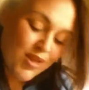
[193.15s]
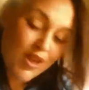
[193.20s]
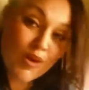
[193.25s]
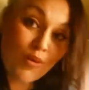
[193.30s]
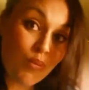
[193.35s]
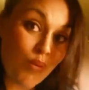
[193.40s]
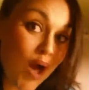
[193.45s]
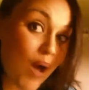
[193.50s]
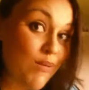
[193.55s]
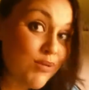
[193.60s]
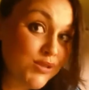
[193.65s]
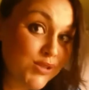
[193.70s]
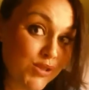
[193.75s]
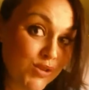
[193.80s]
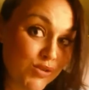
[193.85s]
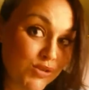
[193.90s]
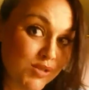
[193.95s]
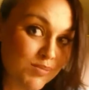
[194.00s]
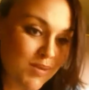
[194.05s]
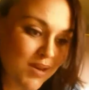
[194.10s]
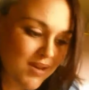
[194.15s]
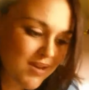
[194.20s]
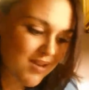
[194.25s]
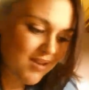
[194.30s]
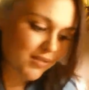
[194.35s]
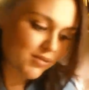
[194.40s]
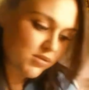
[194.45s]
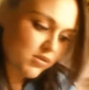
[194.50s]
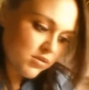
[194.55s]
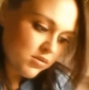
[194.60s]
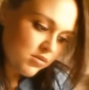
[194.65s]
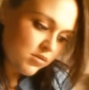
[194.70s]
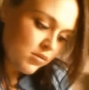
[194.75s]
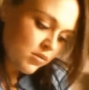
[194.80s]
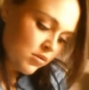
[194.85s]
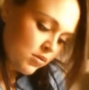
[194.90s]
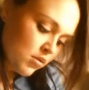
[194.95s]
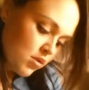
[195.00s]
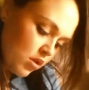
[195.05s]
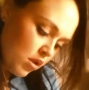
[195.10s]
Like, why was I using my hands?
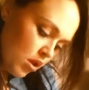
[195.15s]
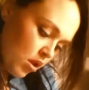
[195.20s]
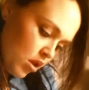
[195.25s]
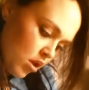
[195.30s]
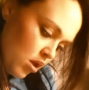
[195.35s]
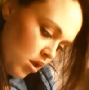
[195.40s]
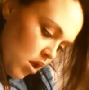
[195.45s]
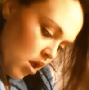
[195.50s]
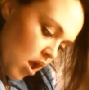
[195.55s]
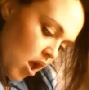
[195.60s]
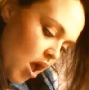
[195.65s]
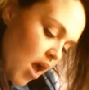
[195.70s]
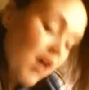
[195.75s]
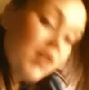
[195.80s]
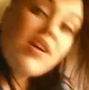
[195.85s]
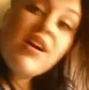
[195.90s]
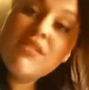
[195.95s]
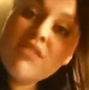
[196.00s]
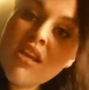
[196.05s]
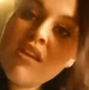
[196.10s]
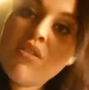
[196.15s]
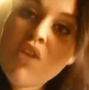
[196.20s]
Because